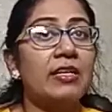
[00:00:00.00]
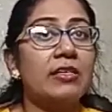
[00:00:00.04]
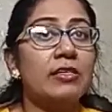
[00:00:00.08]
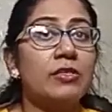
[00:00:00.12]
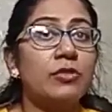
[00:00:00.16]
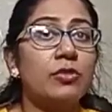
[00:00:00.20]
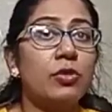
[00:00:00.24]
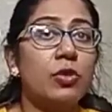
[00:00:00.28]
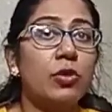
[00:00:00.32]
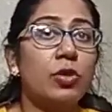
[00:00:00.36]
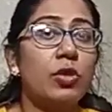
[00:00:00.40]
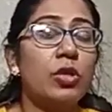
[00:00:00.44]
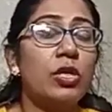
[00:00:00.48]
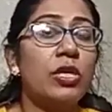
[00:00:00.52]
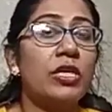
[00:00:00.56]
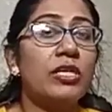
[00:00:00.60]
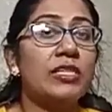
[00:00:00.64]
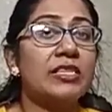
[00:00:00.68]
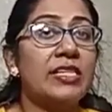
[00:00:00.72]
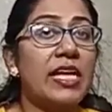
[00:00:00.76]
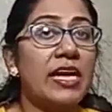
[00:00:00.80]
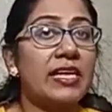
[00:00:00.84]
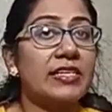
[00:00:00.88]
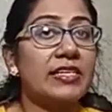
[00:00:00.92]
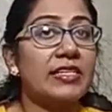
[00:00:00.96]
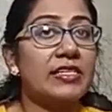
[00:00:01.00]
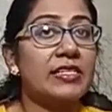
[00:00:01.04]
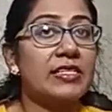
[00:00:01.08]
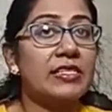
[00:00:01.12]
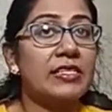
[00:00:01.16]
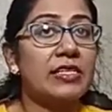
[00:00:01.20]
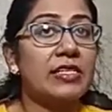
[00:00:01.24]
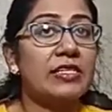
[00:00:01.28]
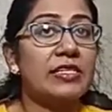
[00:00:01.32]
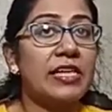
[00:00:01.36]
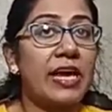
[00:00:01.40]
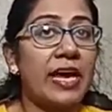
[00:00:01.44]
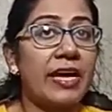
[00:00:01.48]
So that is
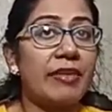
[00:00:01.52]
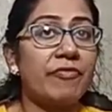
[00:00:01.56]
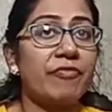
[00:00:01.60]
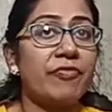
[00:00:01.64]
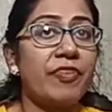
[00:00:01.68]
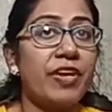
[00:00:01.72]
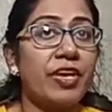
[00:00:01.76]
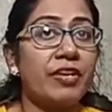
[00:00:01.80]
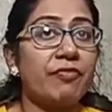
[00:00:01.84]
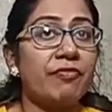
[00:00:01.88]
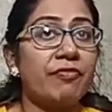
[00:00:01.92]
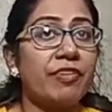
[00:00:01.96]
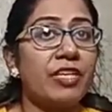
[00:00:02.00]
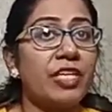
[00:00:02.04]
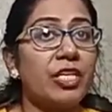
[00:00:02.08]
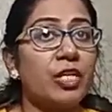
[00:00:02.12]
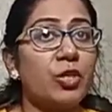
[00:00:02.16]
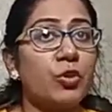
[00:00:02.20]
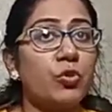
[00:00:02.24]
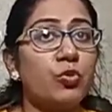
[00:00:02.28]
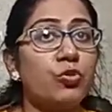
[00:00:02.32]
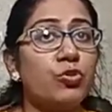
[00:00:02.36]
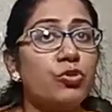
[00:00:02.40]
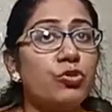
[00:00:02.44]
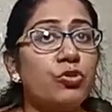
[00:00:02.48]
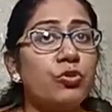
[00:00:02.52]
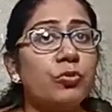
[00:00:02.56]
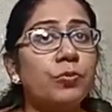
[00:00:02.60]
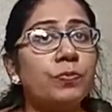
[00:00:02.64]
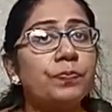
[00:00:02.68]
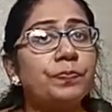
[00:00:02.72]
the time when we use